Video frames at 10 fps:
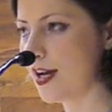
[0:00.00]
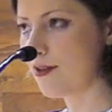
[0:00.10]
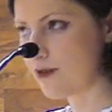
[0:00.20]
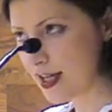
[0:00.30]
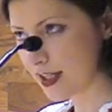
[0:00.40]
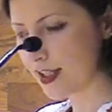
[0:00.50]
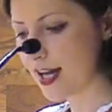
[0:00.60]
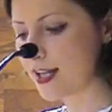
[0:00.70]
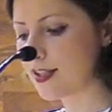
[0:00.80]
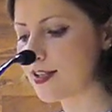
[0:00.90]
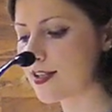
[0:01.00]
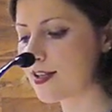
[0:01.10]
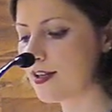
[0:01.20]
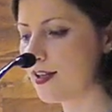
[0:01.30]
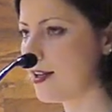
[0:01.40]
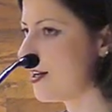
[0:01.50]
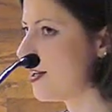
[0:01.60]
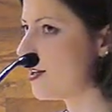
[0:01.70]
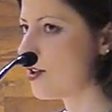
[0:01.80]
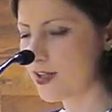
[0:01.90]
A real end.
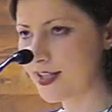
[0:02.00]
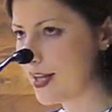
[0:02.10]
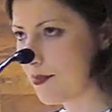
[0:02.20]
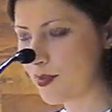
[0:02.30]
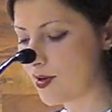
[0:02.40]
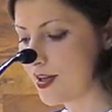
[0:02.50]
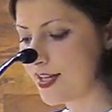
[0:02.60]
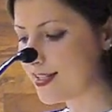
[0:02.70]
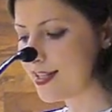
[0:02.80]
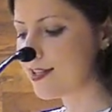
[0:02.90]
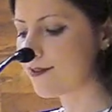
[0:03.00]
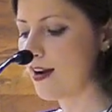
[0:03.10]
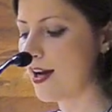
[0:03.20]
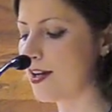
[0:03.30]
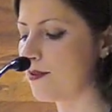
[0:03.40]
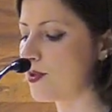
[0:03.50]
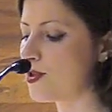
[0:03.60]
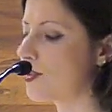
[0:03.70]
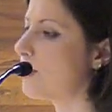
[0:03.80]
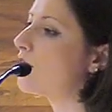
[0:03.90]
Not a temporary ceasefire,
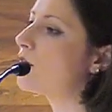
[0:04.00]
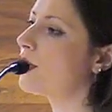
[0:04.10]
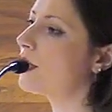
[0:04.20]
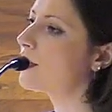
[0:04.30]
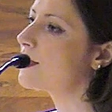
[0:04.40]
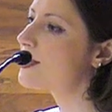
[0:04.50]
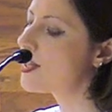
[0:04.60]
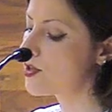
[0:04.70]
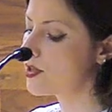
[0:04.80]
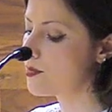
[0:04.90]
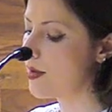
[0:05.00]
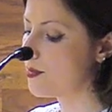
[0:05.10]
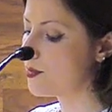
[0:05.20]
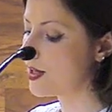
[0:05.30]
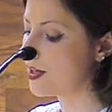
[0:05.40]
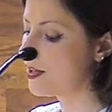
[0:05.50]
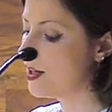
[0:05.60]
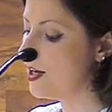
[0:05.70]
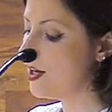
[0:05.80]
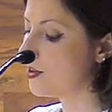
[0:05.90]
which territorial concessions might bring.
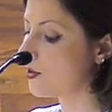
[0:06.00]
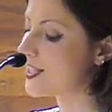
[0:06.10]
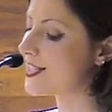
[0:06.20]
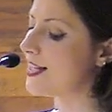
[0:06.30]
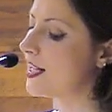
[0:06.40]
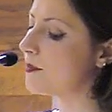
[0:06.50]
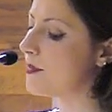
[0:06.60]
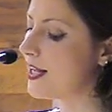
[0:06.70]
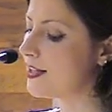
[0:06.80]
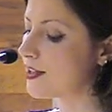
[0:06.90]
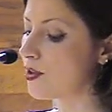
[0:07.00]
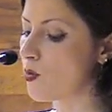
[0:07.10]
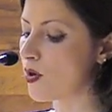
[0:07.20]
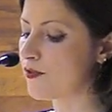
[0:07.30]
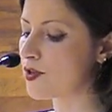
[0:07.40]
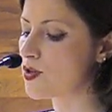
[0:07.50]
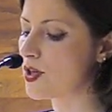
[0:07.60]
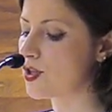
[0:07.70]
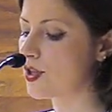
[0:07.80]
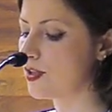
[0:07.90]
Not a stalemate in the war of
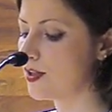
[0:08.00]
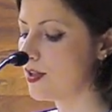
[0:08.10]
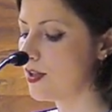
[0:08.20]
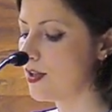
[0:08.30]
attrition.